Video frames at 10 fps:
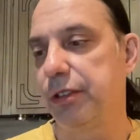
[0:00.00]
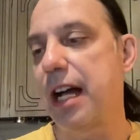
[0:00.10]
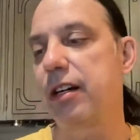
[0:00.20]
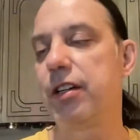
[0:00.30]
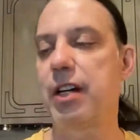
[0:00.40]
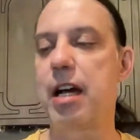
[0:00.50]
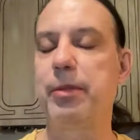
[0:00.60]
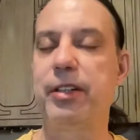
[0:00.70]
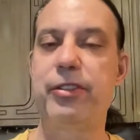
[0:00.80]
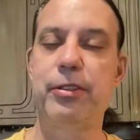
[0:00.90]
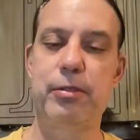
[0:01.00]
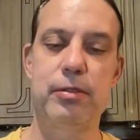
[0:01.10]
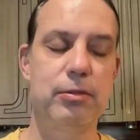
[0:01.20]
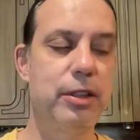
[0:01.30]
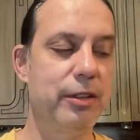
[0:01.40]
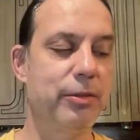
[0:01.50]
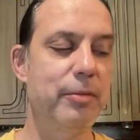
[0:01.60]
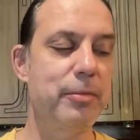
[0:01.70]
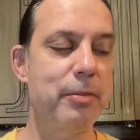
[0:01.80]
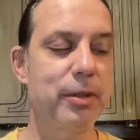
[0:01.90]
I don't know how many of you would
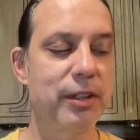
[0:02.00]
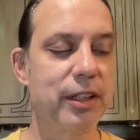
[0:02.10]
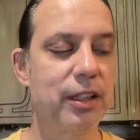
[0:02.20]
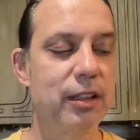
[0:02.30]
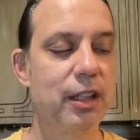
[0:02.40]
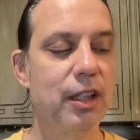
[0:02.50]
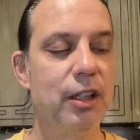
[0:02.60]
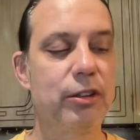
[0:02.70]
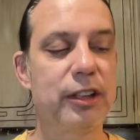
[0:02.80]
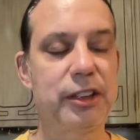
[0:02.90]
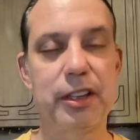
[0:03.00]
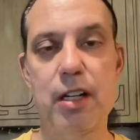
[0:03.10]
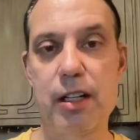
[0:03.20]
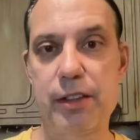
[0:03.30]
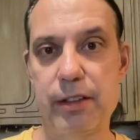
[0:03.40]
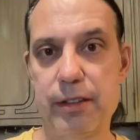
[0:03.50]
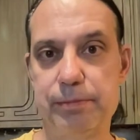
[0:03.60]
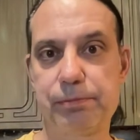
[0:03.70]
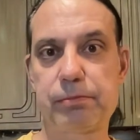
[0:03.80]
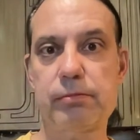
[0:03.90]
remember the Christian author
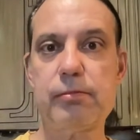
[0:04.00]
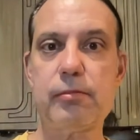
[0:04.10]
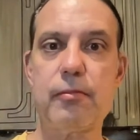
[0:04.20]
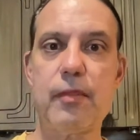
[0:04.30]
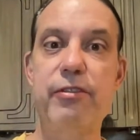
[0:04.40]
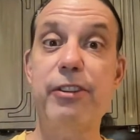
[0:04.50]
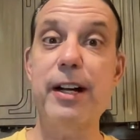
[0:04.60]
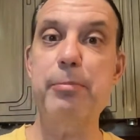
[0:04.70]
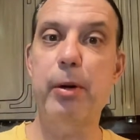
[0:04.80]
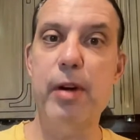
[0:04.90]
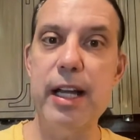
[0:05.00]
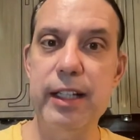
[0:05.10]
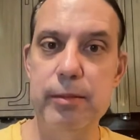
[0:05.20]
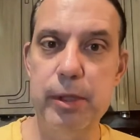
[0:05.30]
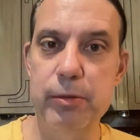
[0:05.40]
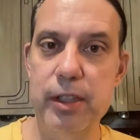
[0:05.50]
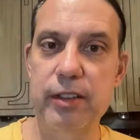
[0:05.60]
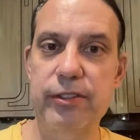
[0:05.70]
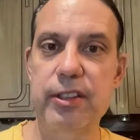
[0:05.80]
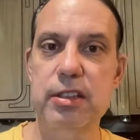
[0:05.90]
Frank Peretti, but one of the
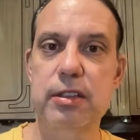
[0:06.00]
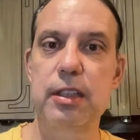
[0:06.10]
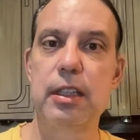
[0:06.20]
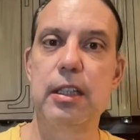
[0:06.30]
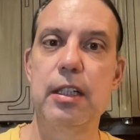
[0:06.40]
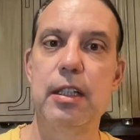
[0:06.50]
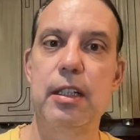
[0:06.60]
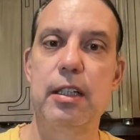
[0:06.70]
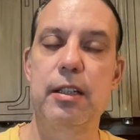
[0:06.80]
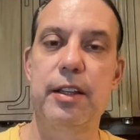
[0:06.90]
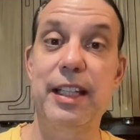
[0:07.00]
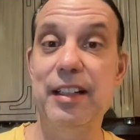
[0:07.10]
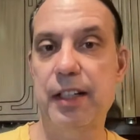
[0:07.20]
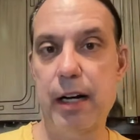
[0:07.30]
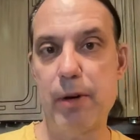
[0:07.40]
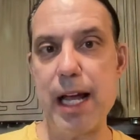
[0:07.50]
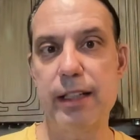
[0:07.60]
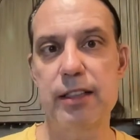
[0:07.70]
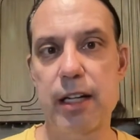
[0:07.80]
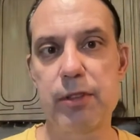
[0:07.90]
first things that I read
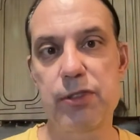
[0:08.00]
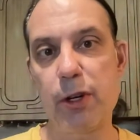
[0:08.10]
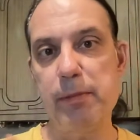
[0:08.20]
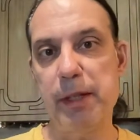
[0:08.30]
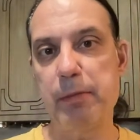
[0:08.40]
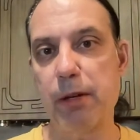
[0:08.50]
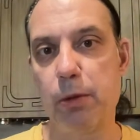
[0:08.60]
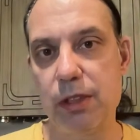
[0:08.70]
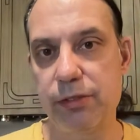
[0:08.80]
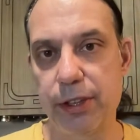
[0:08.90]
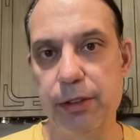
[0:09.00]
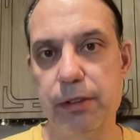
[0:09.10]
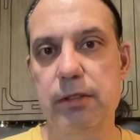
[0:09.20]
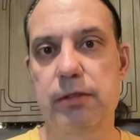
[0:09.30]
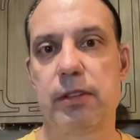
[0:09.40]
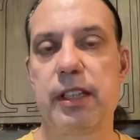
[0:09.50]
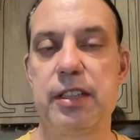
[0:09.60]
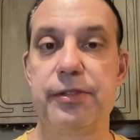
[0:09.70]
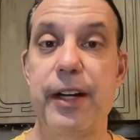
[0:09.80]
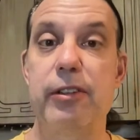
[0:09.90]
as I was forming my worldview, these
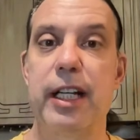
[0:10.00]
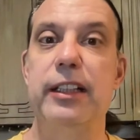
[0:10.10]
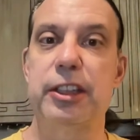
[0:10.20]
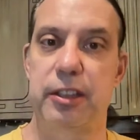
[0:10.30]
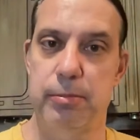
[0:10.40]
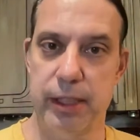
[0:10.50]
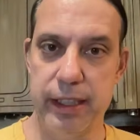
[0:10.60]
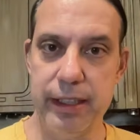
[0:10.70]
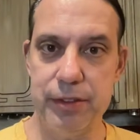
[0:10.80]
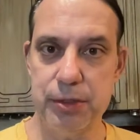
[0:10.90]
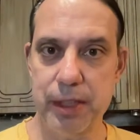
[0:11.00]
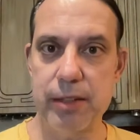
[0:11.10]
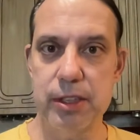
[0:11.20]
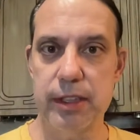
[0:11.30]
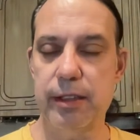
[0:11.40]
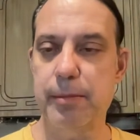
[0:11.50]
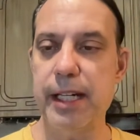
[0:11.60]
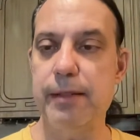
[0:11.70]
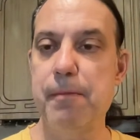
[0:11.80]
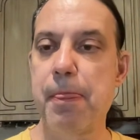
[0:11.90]
foundational beliefs when I was a young man,